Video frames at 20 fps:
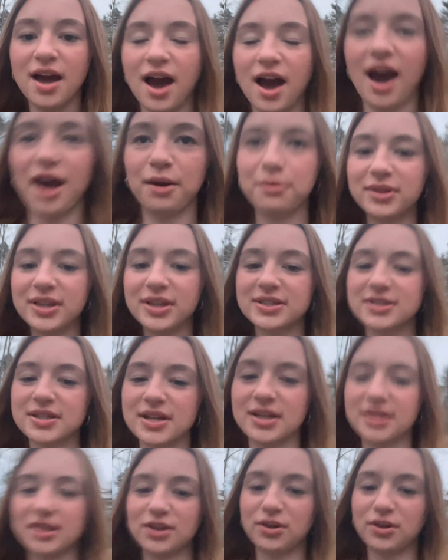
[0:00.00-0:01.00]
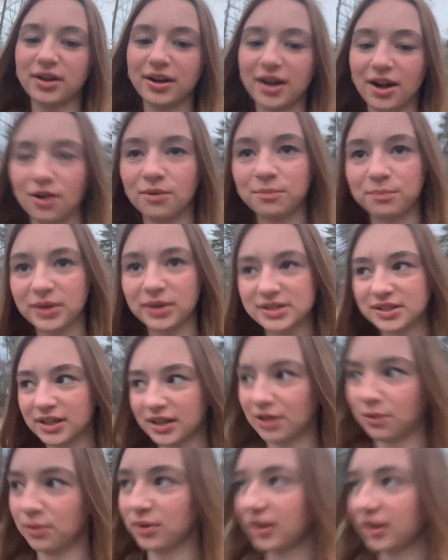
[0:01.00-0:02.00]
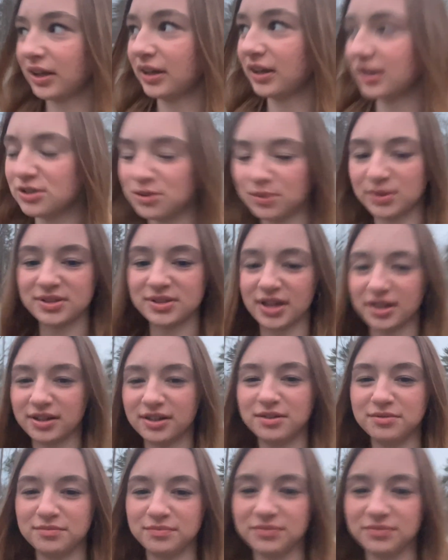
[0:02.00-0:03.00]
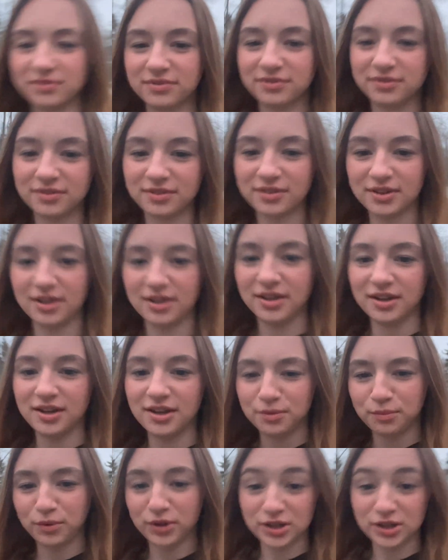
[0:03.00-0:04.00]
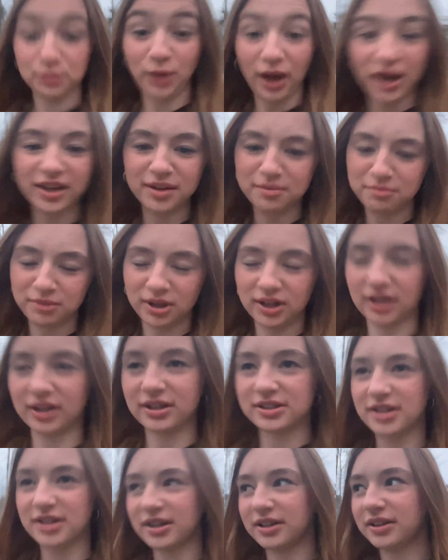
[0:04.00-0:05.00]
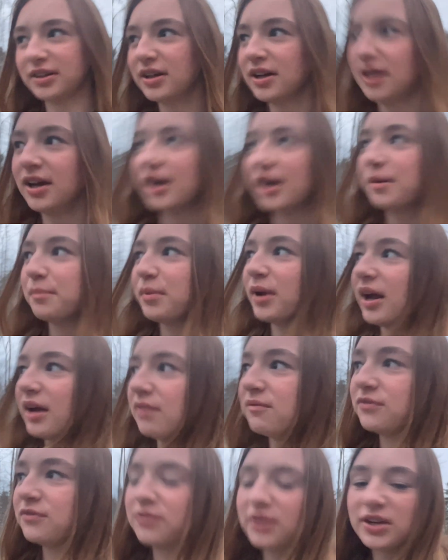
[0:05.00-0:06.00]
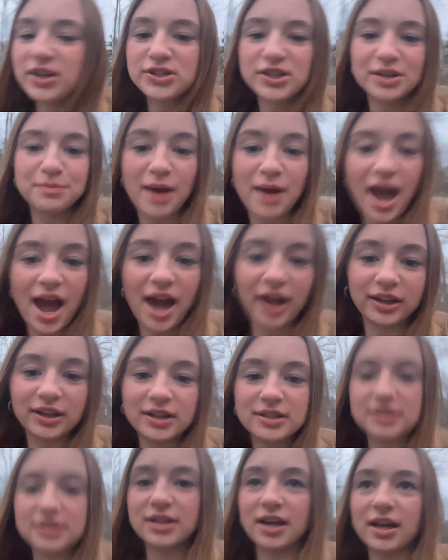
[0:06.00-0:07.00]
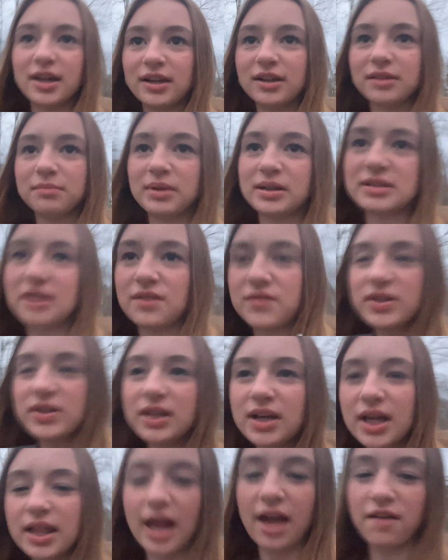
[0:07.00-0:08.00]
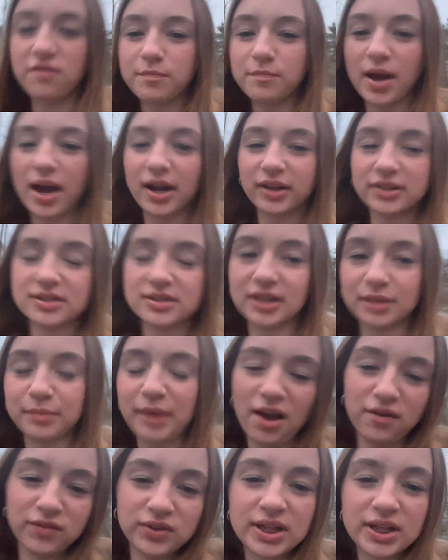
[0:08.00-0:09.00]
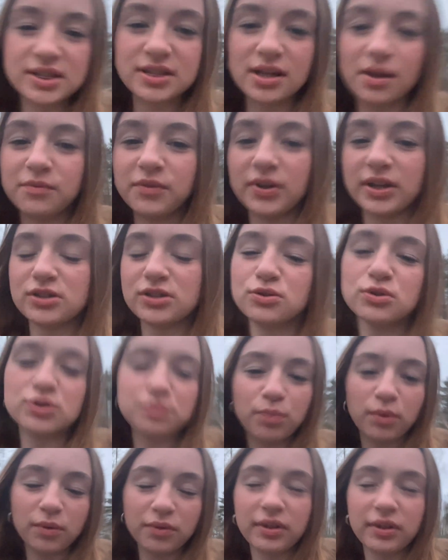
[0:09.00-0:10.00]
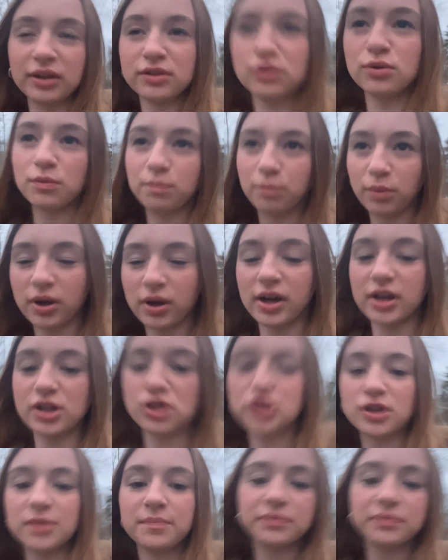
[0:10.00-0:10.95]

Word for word: I don't like say anything right now because like I don't want to like get too excited. Well, I, I am going to get excited but I am finishing packing tonight because everything that I haven't packed is like my everyday stuff, like tooth like toothbrush,